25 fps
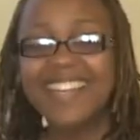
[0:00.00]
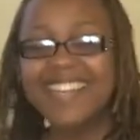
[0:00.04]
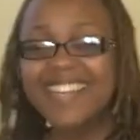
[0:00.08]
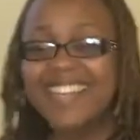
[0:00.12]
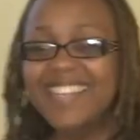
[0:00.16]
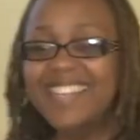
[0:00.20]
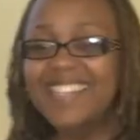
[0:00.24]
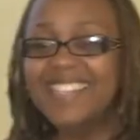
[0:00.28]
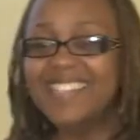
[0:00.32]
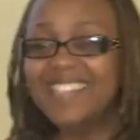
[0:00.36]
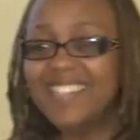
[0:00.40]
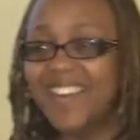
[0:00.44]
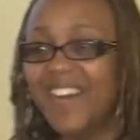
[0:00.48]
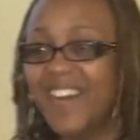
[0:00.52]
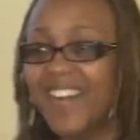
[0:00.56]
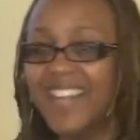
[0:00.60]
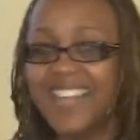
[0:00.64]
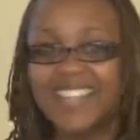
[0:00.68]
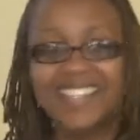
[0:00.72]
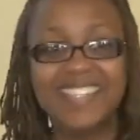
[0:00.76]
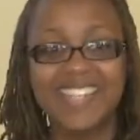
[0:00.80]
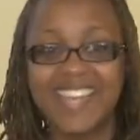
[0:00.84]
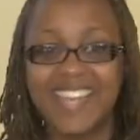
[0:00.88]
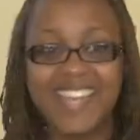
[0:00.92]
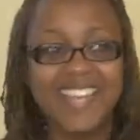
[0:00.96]
he's
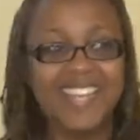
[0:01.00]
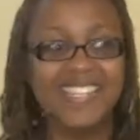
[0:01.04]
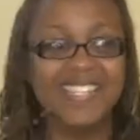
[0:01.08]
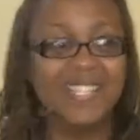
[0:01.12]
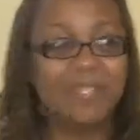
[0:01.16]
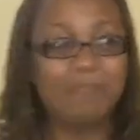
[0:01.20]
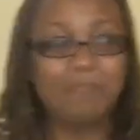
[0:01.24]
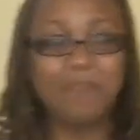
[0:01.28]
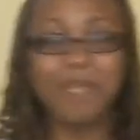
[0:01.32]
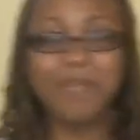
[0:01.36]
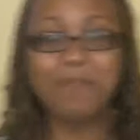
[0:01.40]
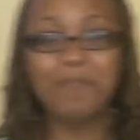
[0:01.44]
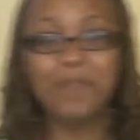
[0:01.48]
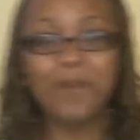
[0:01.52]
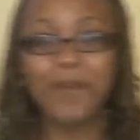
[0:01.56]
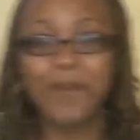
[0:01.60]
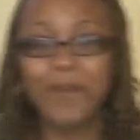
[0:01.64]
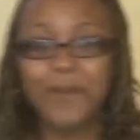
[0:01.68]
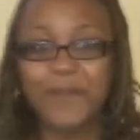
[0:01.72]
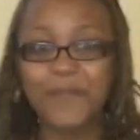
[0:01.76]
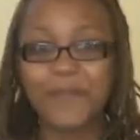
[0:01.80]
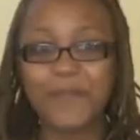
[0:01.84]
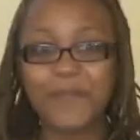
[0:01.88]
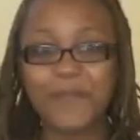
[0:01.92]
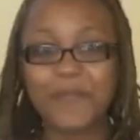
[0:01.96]
talking to his
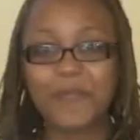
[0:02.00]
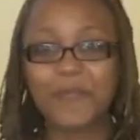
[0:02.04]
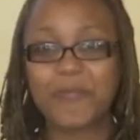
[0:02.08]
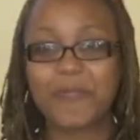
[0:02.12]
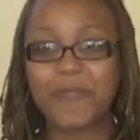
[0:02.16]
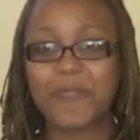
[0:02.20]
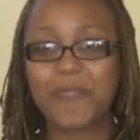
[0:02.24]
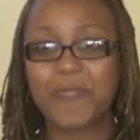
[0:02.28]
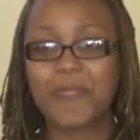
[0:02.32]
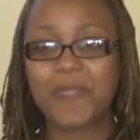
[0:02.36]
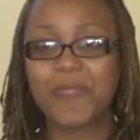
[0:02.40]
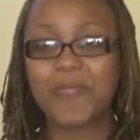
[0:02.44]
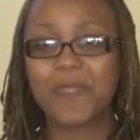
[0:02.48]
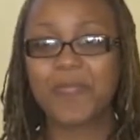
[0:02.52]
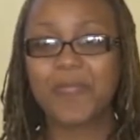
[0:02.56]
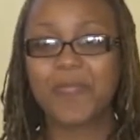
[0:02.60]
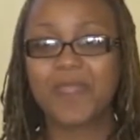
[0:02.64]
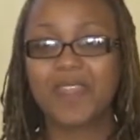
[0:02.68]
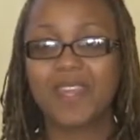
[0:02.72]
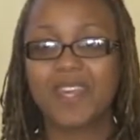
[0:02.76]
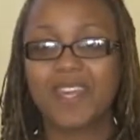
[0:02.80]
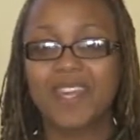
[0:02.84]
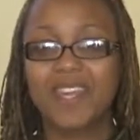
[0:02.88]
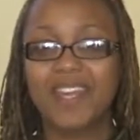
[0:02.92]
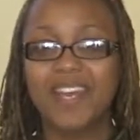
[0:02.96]
people.
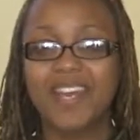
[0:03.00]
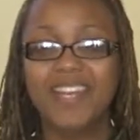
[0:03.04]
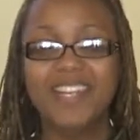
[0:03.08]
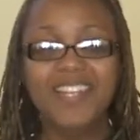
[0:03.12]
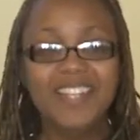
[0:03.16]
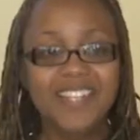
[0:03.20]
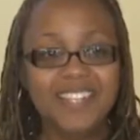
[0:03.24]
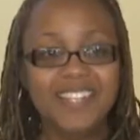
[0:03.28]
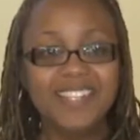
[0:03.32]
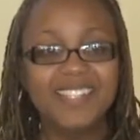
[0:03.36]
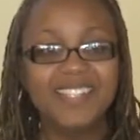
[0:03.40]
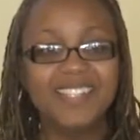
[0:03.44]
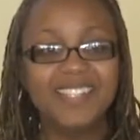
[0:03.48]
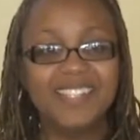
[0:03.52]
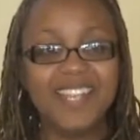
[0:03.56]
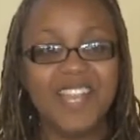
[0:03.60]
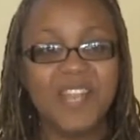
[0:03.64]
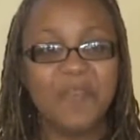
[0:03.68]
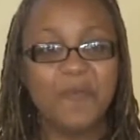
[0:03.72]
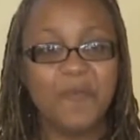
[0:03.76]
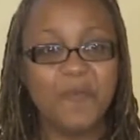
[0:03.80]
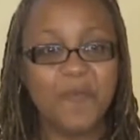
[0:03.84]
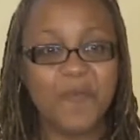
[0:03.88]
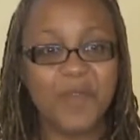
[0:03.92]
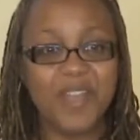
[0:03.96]
And in the
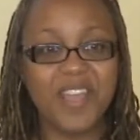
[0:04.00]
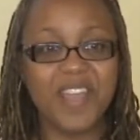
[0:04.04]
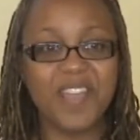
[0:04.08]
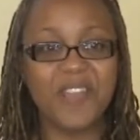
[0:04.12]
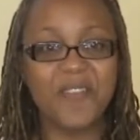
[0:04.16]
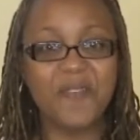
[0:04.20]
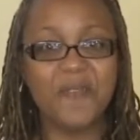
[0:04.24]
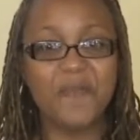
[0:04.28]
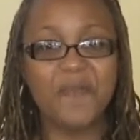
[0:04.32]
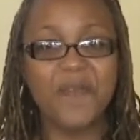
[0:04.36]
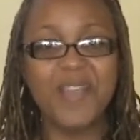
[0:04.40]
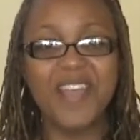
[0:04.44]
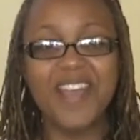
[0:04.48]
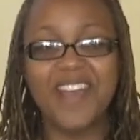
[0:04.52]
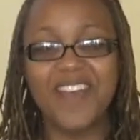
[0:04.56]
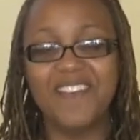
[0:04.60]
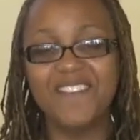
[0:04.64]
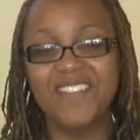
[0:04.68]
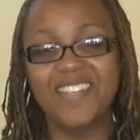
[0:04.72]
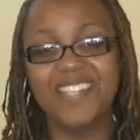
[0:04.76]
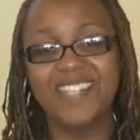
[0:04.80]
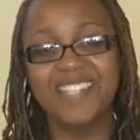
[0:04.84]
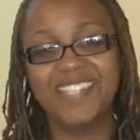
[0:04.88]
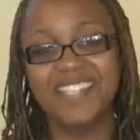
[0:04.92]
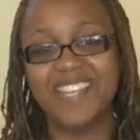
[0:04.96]
same way, we
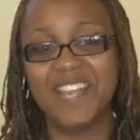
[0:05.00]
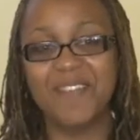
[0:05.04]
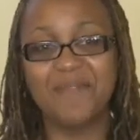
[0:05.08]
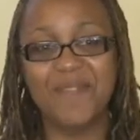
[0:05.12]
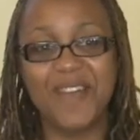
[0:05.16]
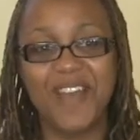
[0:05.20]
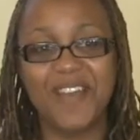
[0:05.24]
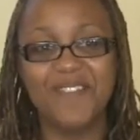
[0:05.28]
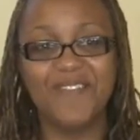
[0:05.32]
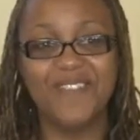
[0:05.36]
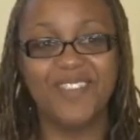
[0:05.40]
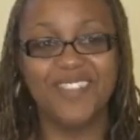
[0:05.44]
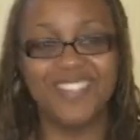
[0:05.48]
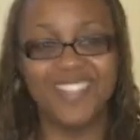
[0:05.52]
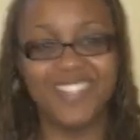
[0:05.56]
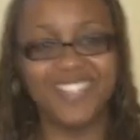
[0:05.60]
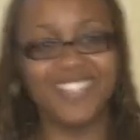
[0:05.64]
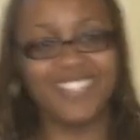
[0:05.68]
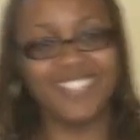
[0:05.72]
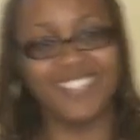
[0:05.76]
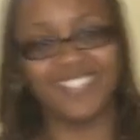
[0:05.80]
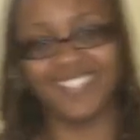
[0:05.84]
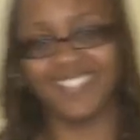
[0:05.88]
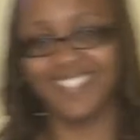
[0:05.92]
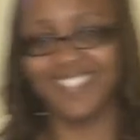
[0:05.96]
have the same
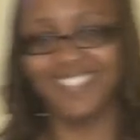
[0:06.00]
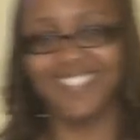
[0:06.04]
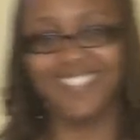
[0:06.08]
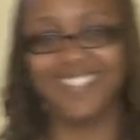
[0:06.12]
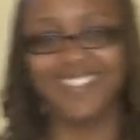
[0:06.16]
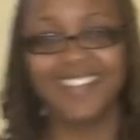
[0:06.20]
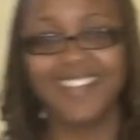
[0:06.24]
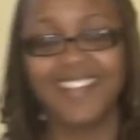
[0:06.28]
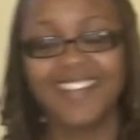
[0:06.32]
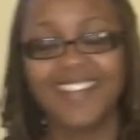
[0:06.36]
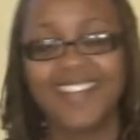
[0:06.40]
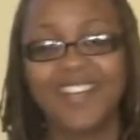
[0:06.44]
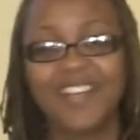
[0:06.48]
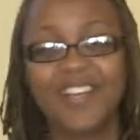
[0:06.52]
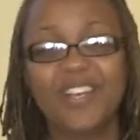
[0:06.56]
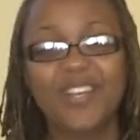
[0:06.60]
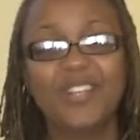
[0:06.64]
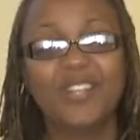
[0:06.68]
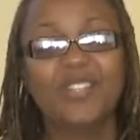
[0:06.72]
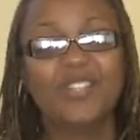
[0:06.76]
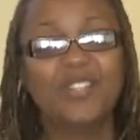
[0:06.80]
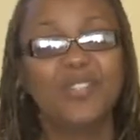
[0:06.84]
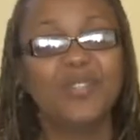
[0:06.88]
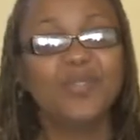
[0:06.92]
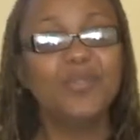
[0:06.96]
admonition.
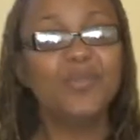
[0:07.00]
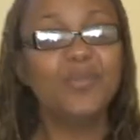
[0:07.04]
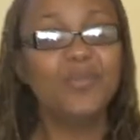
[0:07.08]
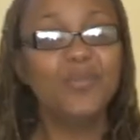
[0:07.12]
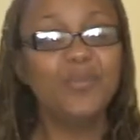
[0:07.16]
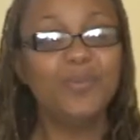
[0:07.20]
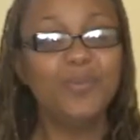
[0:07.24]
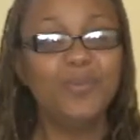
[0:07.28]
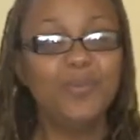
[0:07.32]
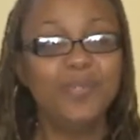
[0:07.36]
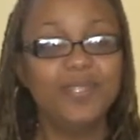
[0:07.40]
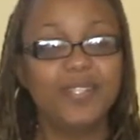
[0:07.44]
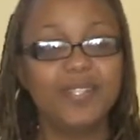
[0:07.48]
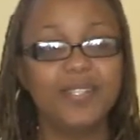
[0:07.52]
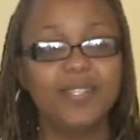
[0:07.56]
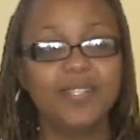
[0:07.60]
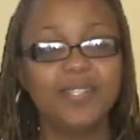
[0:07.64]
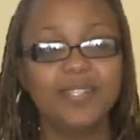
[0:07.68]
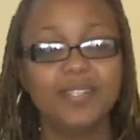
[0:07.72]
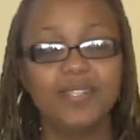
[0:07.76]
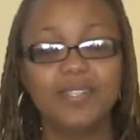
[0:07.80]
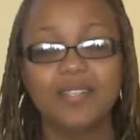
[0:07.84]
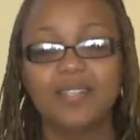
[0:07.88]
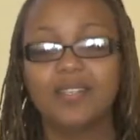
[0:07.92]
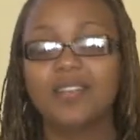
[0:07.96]
Choose
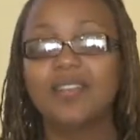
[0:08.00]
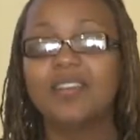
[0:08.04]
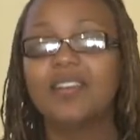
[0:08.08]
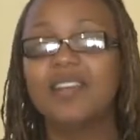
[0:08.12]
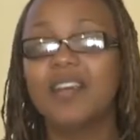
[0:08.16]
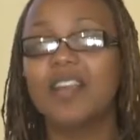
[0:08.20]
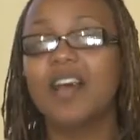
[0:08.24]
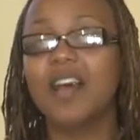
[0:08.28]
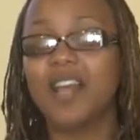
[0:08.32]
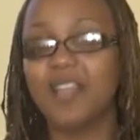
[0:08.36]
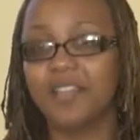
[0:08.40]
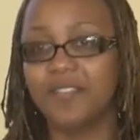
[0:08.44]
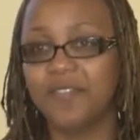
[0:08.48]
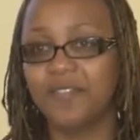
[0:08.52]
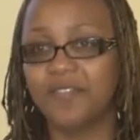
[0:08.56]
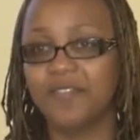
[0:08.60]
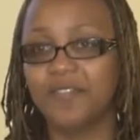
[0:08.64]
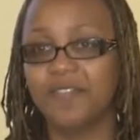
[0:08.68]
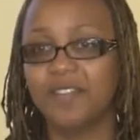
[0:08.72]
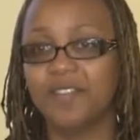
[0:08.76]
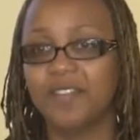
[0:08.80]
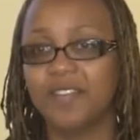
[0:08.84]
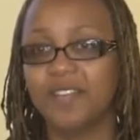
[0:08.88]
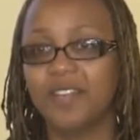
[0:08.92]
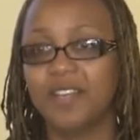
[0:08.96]

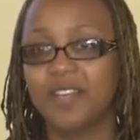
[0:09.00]
life.